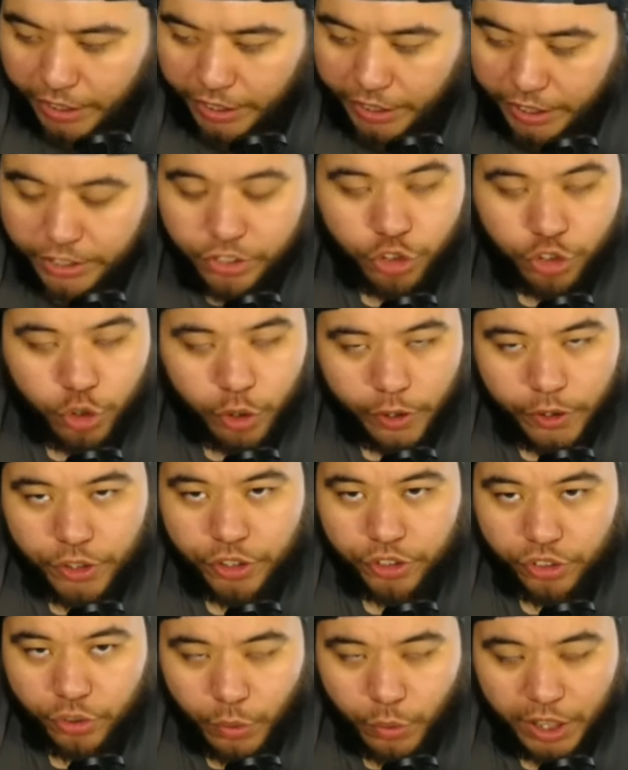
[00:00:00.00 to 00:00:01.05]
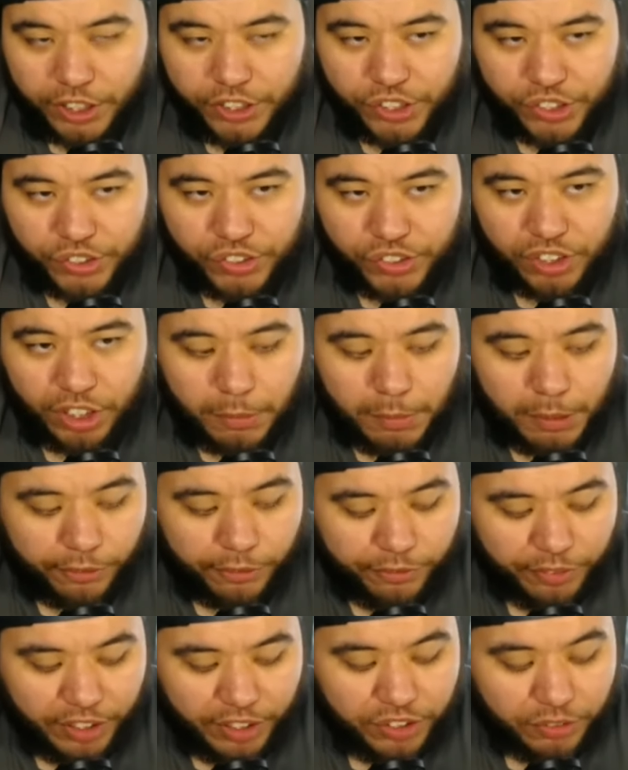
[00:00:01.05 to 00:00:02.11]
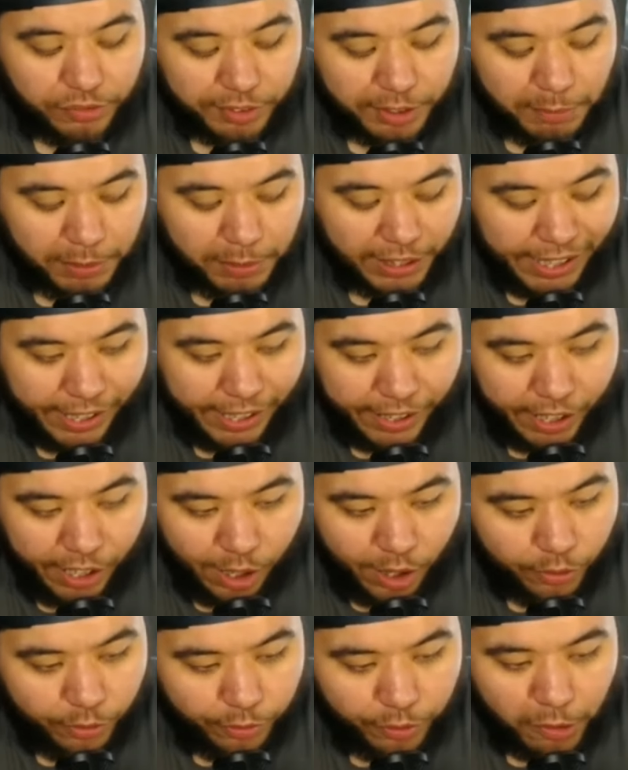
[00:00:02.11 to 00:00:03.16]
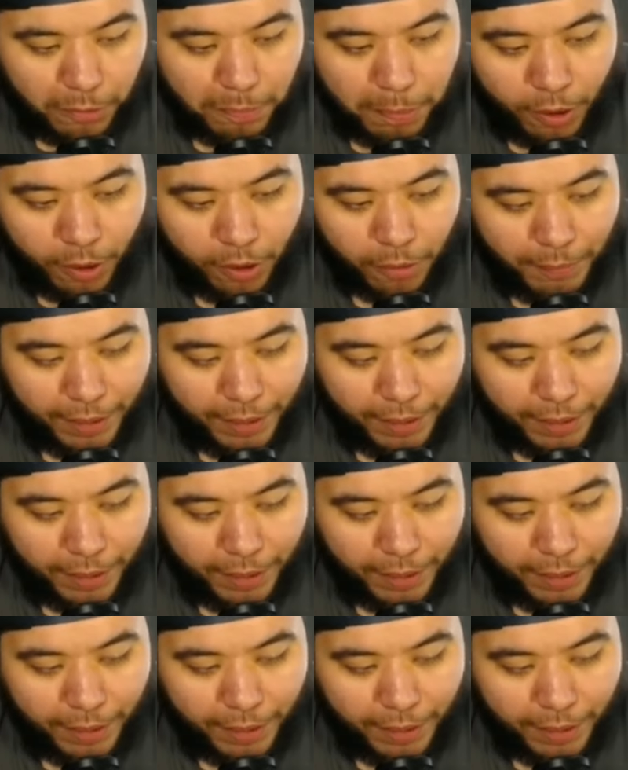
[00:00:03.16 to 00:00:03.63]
It's atrocious to watch his team offensively play football.